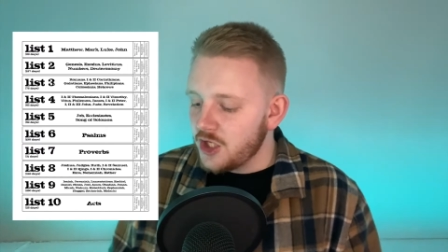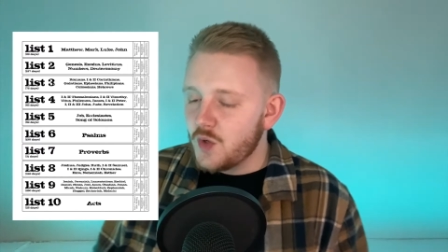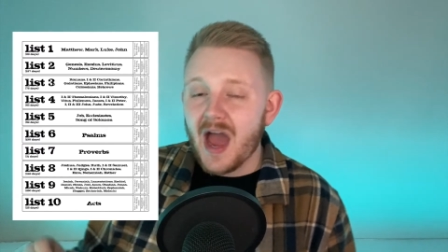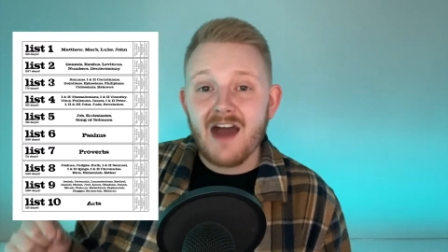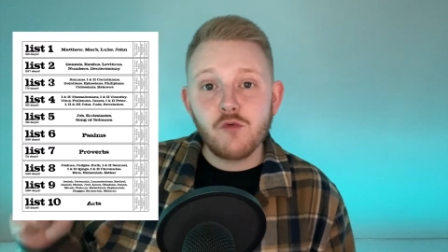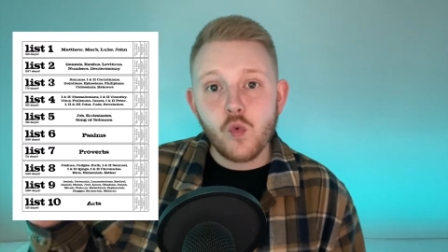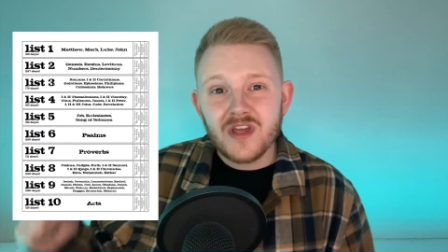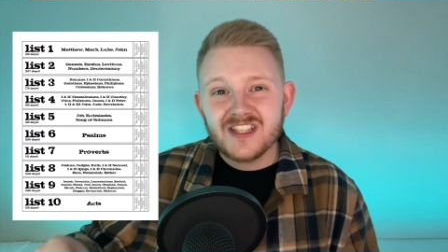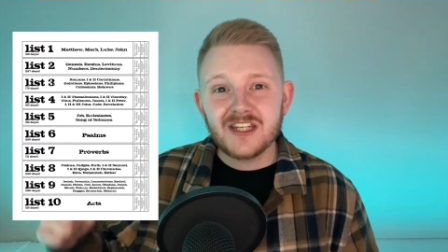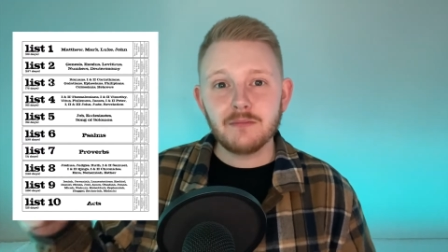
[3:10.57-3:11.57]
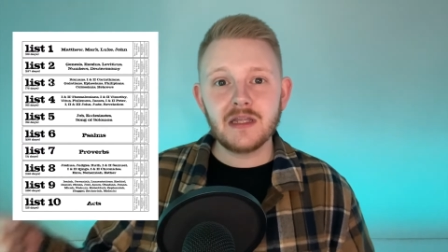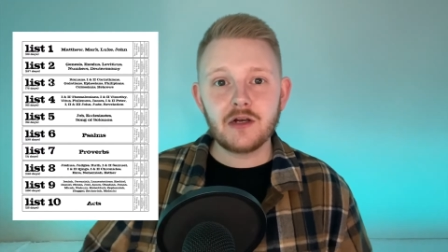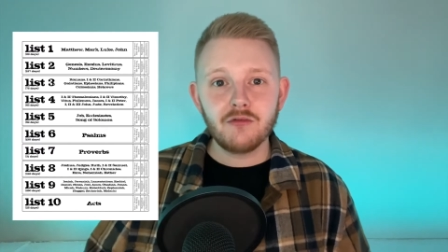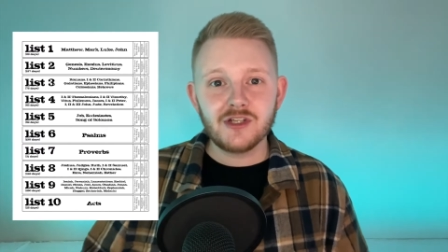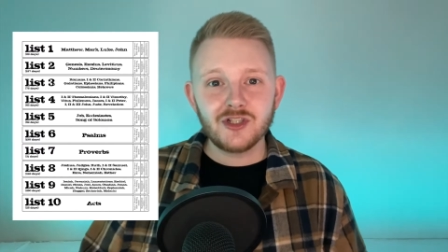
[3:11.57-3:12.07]
You have wisdom
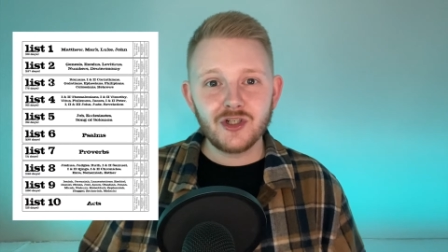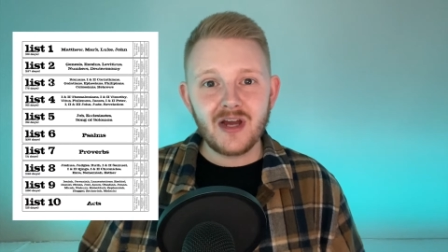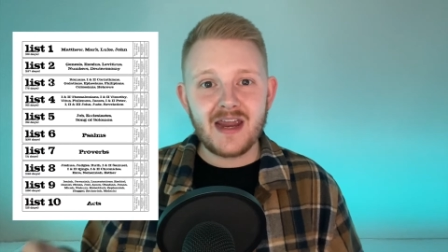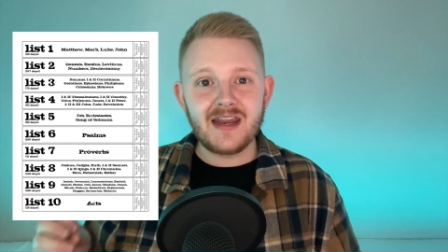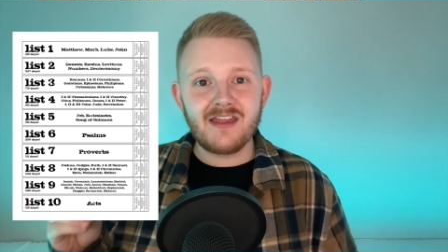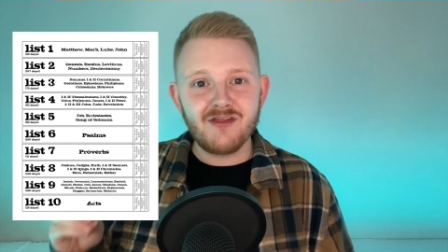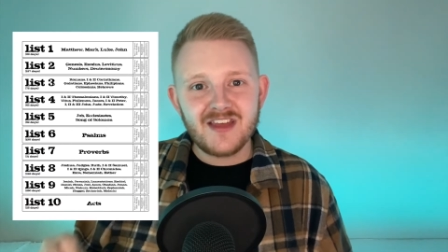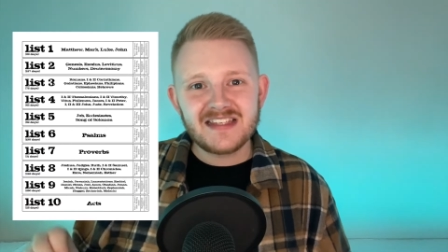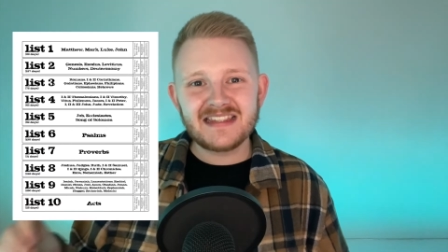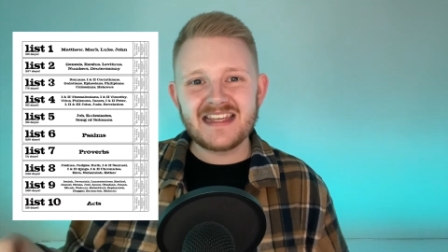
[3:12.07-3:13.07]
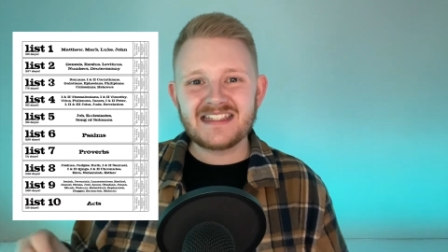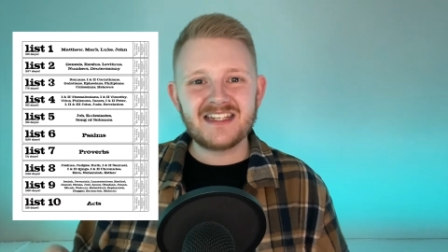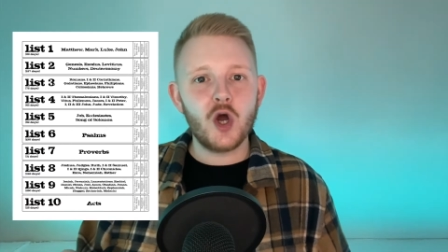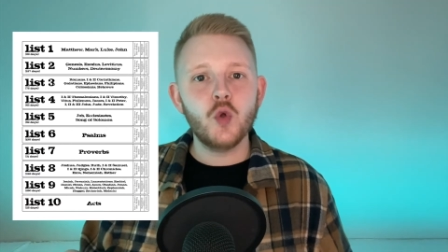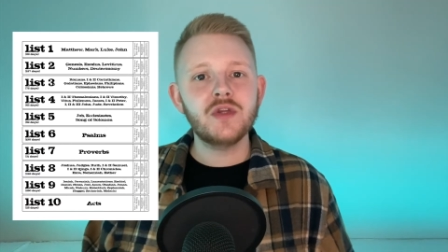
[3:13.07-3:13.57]
literature, and in this list,
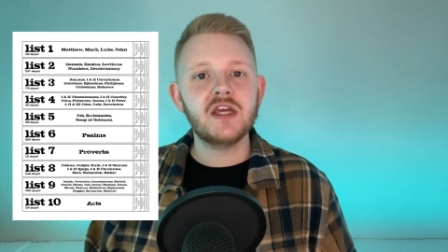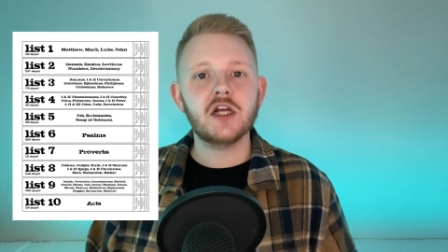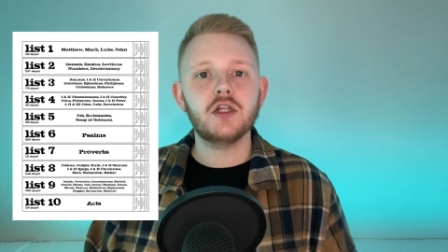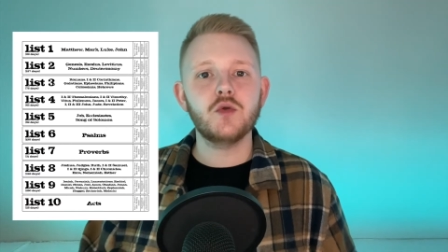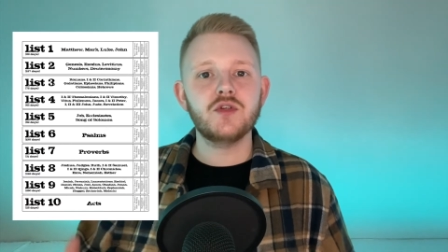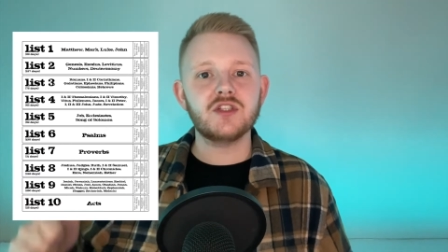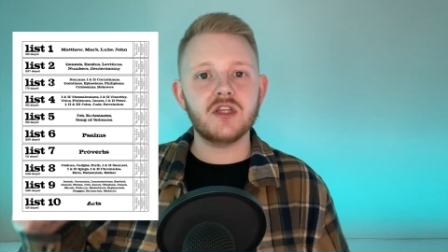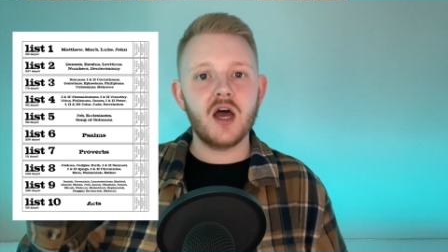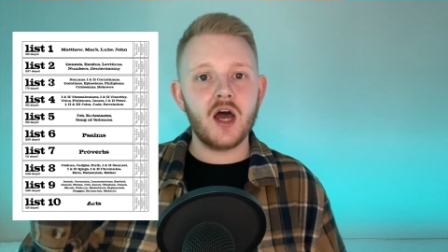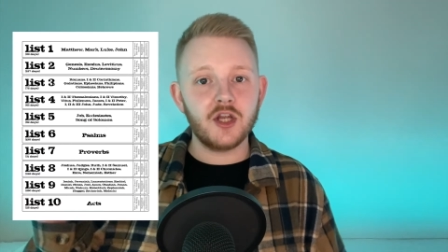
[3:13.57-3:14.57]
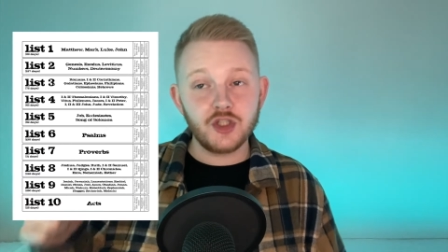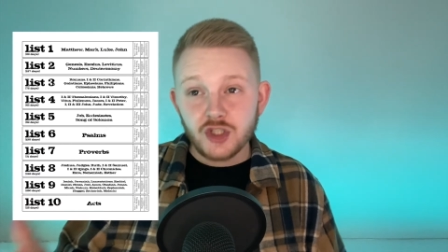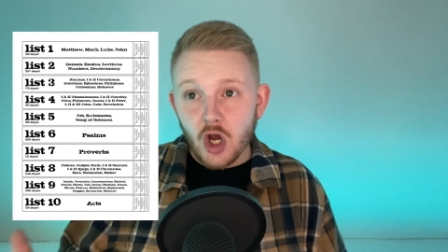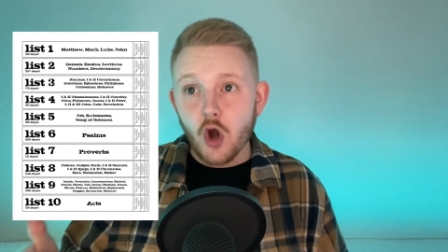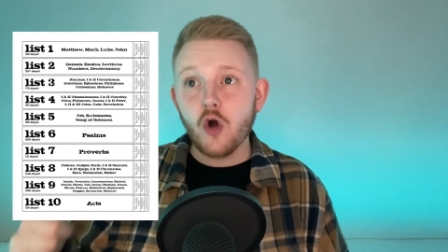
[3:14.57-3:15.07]
it only includes uh,
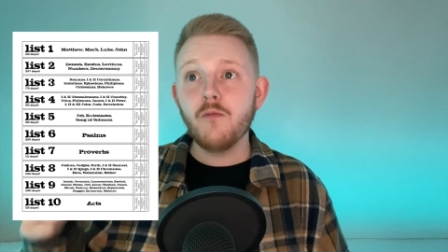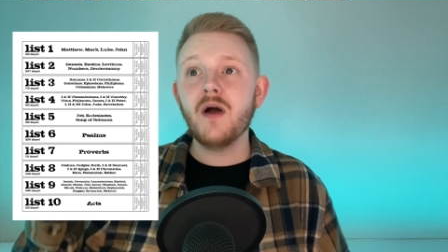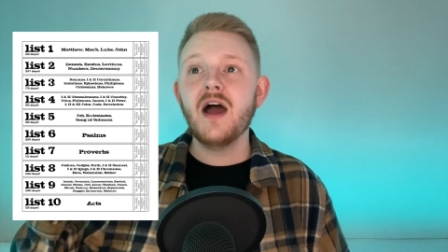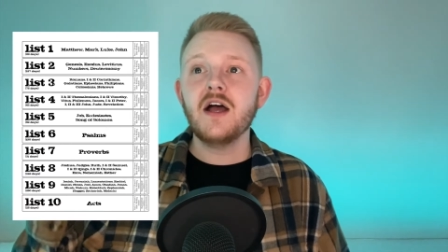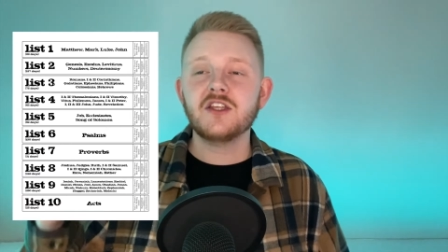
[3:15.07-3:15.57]
Job,